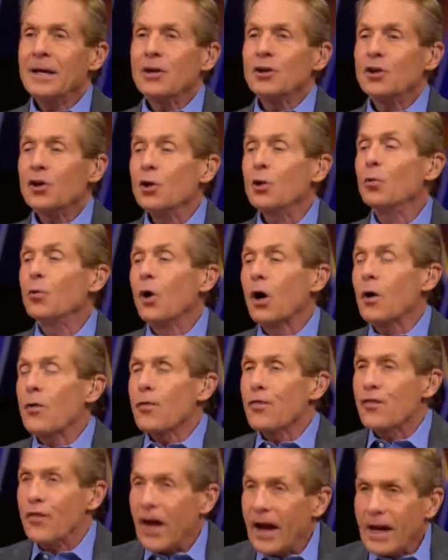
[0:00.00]
You were
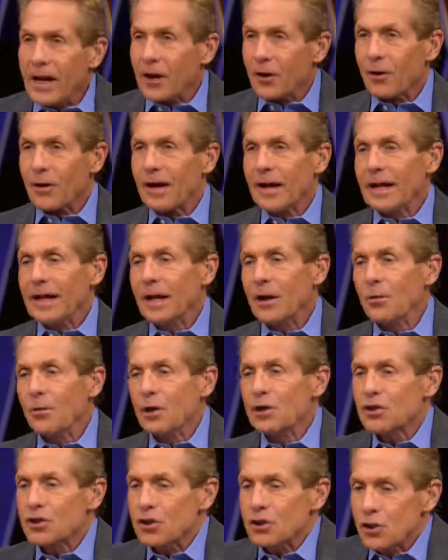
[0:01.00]
there, and
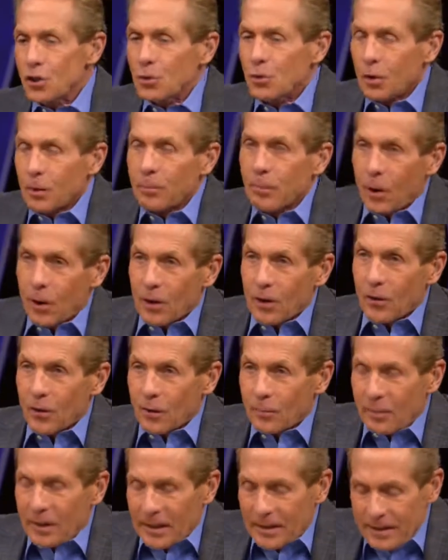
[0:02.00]
you were part of
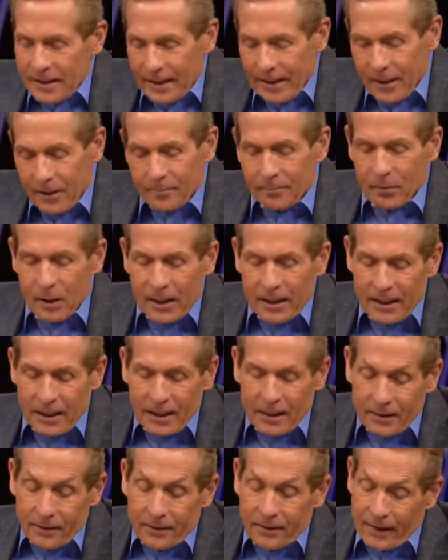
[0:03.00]
the beatdown. But
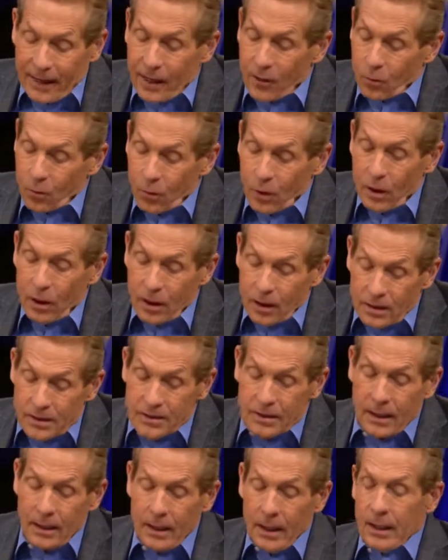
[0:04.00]
again, that was...